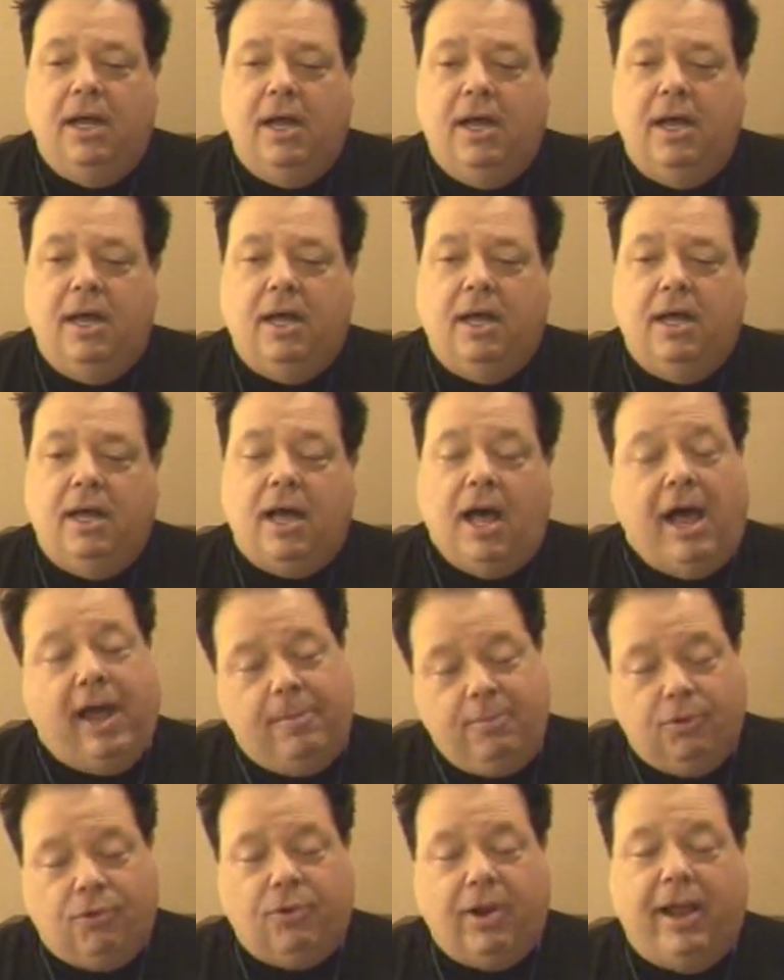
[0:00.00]

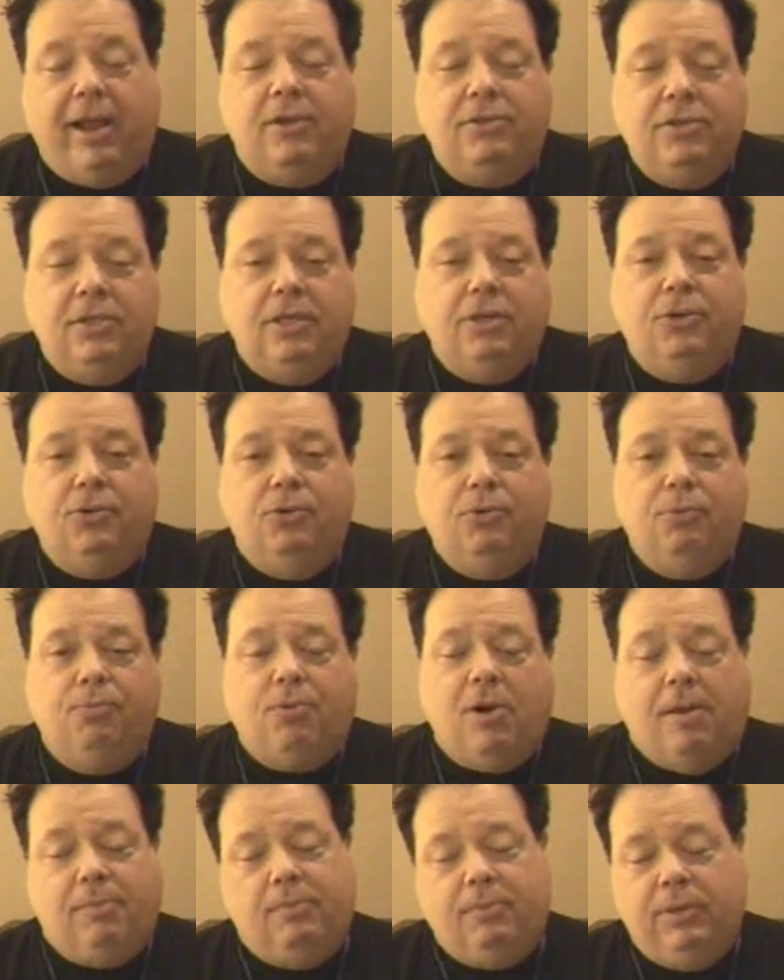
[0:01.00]
I'm around and who
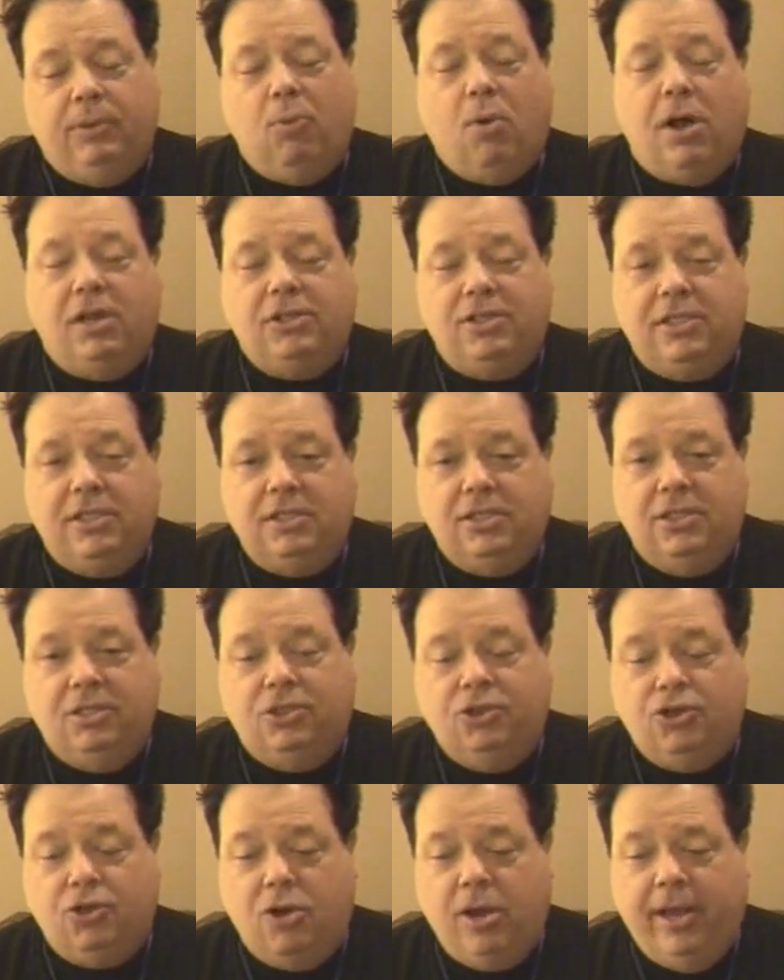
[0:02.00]
probably watch this
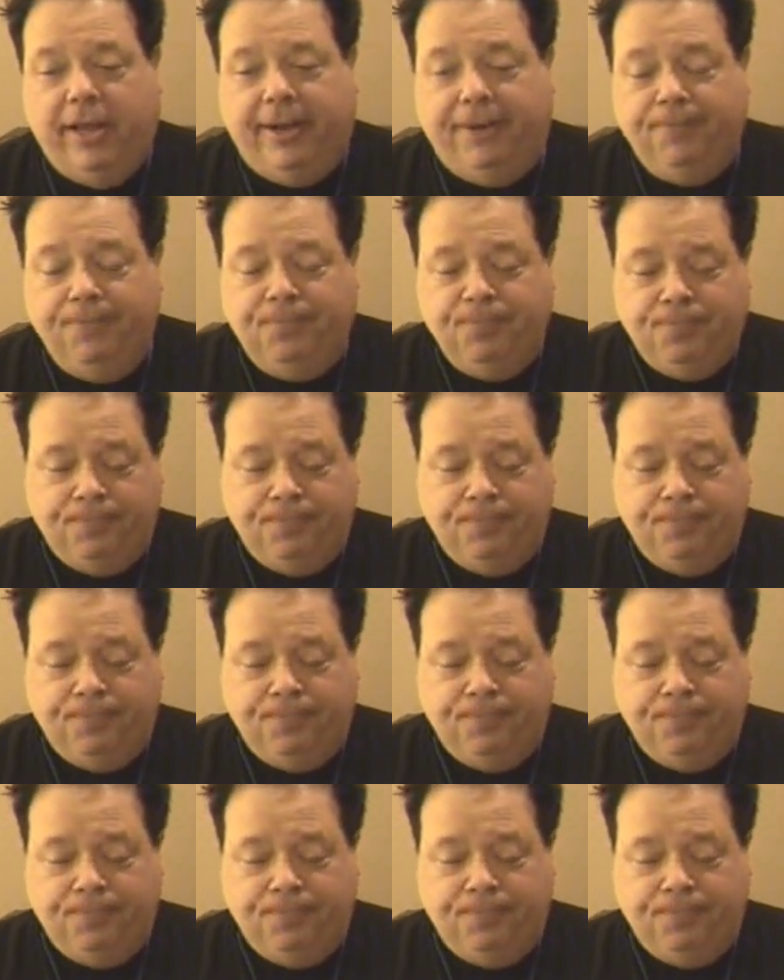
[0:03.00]
enjoy.